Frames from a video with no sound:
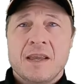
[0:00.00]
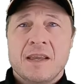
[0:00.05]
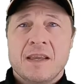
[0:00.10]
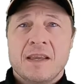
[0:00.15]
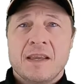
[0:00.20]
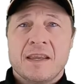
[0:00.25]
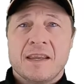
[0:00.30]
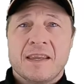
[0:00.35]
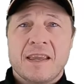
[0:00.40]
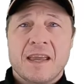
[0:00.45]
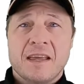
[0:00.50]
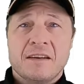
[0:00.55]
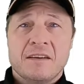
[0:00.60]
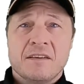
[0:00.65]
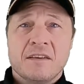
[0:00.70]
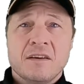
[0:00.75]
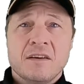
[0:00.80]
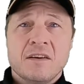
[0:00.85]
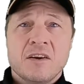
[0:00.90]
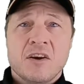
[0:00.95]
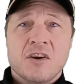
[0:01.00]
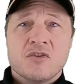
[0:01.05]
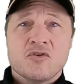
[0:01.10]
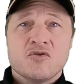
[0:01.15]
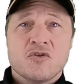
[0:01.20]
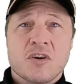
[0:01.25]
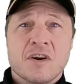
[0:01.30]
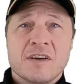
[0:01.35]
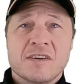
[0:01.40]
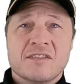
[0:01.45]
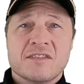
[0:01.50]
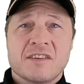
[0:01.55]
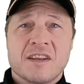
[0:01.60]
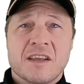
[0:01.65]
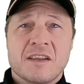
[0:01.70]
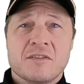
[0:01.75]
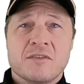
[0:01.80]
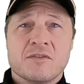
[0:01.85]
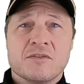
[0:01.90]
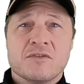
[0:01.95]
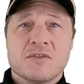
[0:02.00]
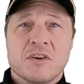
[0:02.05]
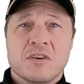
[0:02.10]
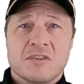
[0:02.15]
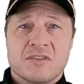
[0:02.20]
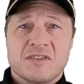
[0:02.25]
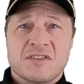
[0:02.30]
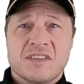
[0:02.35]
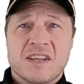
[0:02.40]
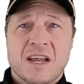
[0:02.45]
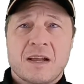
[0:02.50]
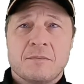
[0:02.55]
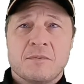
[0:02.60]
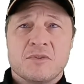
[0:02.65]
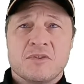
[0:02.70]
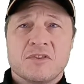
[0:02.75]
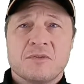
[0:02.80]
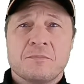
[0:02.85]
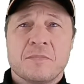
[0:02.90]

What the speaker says: In Canada, drawing standards are established